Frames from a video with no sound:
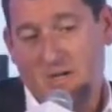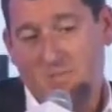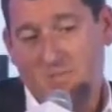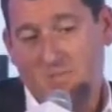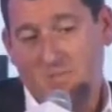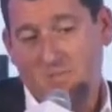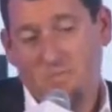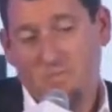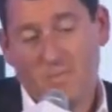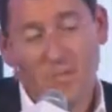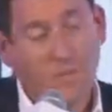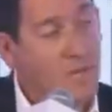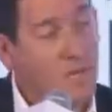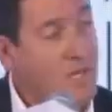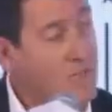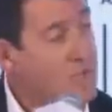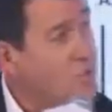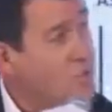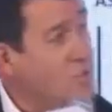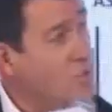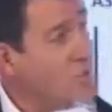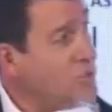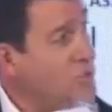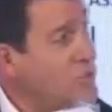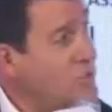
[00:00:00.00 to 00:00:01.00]
Um,
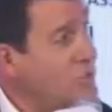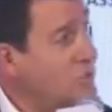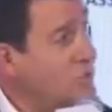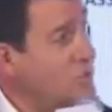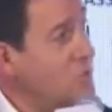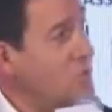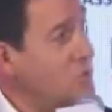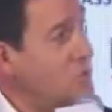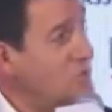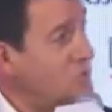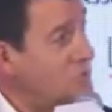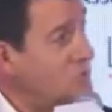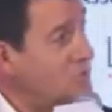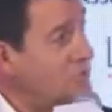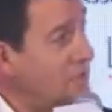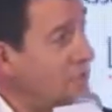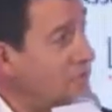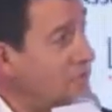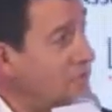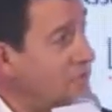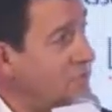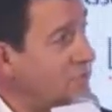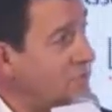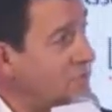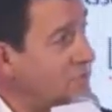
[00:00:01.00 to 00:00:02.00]
they basically
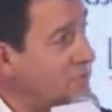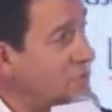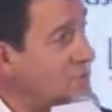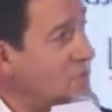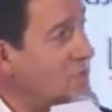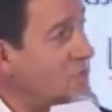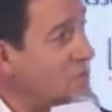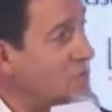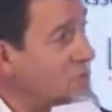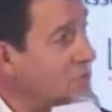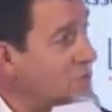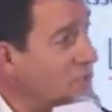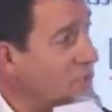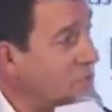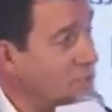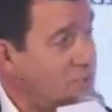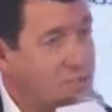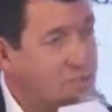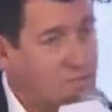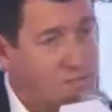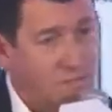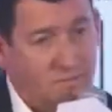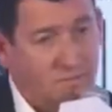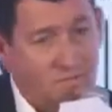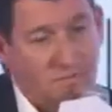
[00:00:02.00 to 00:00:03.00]
use Netflix, or
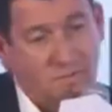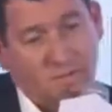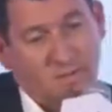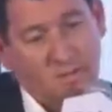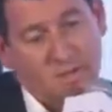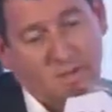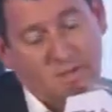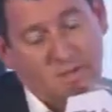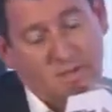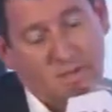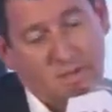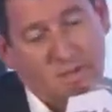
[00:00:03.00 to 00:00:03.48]
they'll get uh,